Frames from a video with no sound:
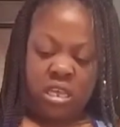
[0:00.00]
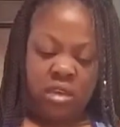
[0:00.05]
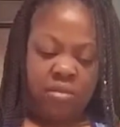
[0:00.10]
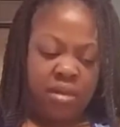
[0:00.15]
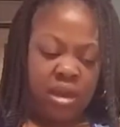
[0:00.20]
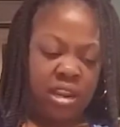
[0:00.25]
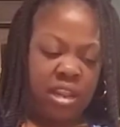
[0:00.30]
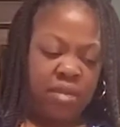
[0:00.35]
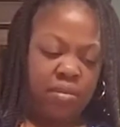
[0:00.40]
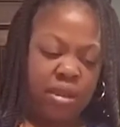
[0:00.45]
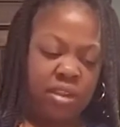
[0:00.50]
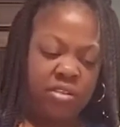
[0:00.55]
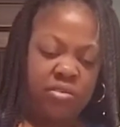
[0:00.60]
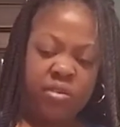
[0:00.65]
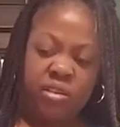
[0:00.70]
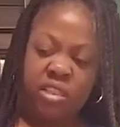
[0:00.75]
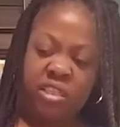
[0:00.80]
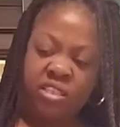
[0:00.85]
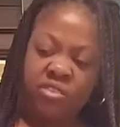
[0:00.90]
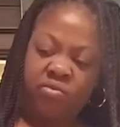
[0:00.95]
Imani, am I
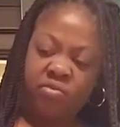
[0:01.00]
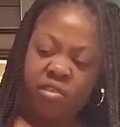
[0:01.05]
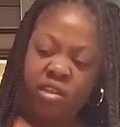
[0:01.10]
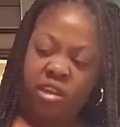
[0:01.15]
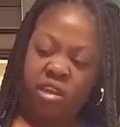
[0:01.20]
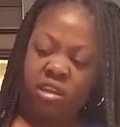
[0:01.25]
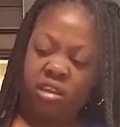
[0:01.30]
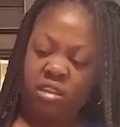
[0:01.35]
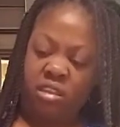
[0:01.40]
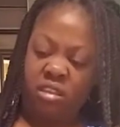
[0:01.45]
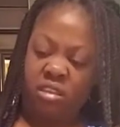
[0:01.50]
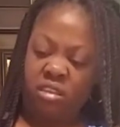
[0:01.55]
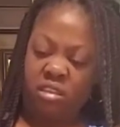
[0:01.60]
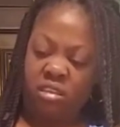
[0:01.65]
doing this right?